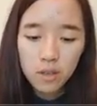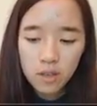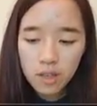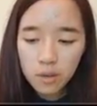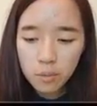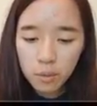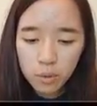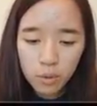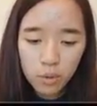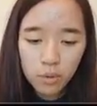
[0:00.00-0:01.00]

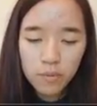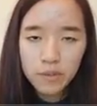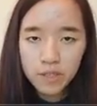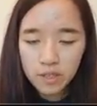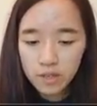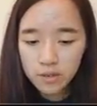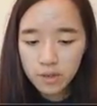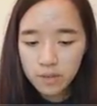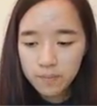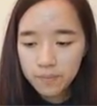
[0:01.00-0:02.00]
equal
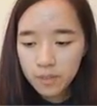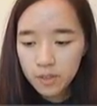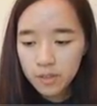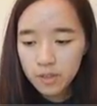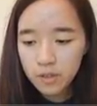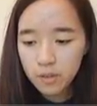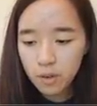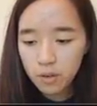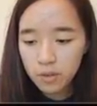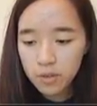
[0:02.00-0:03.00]
$1,500. So
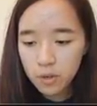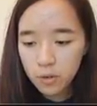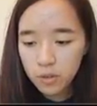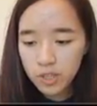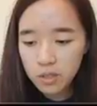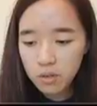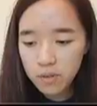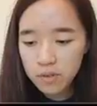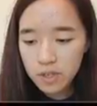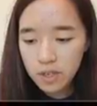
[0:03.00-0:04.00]
our new total is going to be
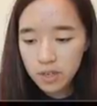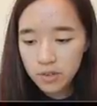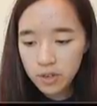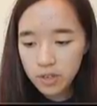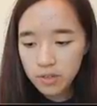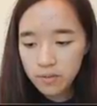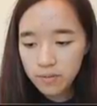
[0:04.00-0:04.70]
$1,500.